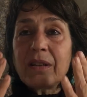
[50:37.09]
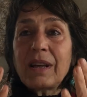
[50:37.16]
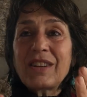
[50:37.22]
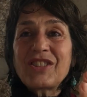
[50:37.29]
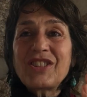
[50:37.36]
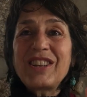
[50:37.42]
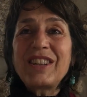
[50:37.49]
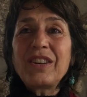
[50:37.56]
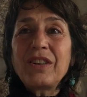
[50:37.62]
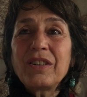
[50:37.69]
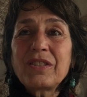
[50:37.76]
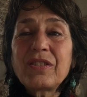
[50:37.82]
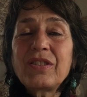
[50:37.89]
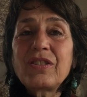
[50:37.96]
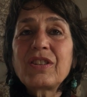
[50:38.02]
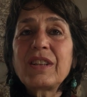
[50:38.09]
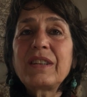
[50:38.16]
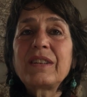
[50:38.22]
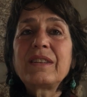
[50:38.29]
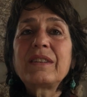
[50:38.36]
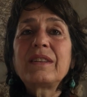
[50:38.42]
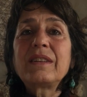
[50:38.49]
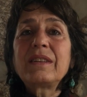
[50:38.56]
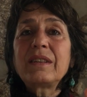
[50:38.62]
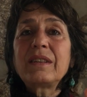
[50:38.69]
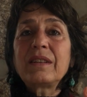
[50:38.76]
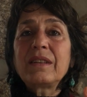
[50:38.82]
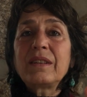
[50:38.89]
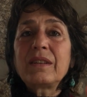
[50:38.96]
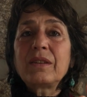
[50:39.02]
actually oxygen,
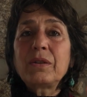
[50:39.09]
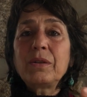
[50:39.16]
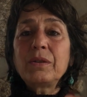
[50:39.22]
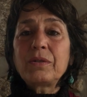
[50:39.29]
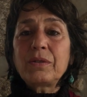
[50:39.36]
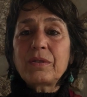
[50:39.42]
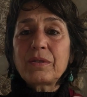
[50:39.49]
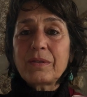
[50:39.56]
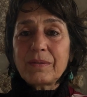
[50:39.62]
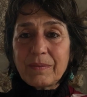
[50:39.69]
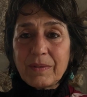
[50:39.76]
it hurts.